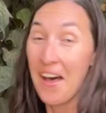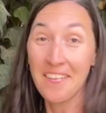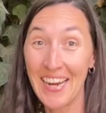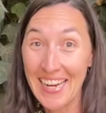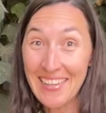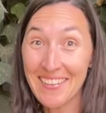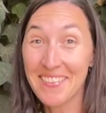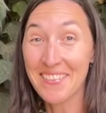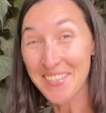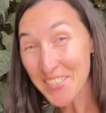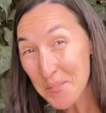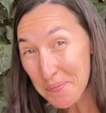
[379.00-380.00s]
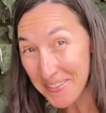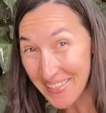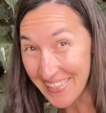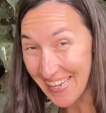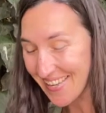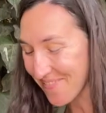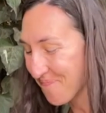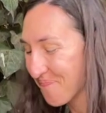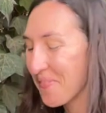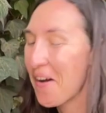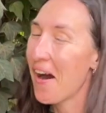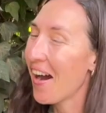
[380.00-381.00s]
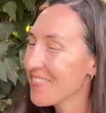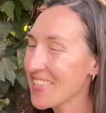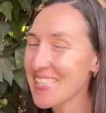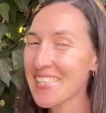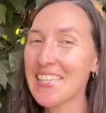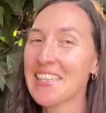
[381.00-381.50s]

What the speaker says: All right, looks pretty good. Obviously,